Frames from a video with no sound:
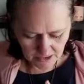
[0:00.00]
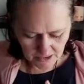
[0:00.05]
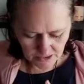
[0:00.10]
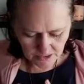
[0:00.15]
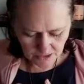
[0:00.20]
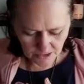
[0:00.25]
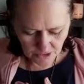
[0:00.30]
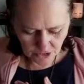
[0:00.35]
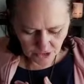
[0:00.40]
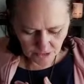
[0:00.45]

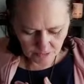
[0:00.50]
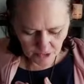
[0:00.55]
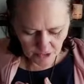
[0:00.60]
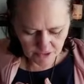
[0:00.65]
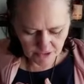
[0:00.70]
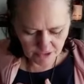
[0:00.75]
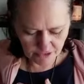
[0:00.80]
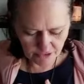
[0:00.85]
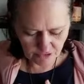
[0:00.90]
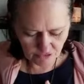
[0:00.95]
into my
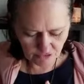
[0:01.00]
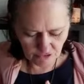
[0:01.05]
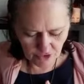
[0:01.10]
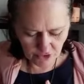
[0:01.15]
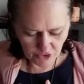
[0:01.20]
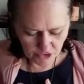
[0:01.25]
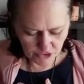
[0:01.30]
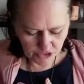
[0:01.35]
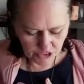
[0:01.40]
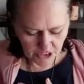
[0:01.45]

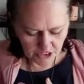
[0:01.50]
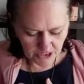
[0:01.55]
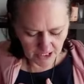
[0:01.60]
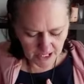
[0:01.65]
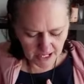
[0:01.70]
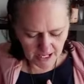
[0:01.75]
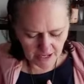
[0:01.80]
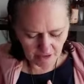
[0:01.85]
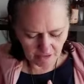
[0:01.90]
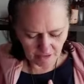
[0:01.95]
throat
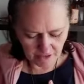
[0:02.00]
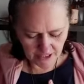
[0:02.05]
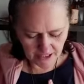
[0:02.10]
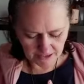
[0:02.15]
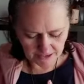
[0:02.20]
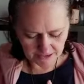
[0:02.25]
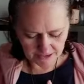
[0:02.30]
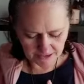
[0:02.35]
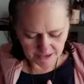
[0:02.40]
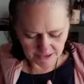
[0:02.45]
area
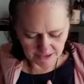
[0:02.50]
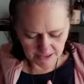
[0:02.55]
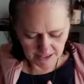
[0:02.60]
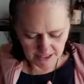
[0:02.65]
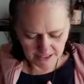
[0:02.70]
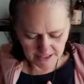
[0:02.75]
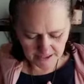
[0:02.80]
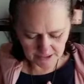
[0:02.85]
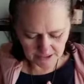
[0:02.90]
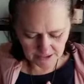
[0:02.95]

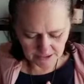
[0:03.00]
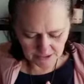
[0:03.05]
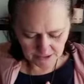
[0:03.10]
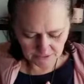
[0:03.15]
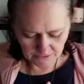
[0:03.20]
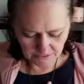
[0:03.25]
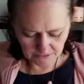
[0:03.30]
today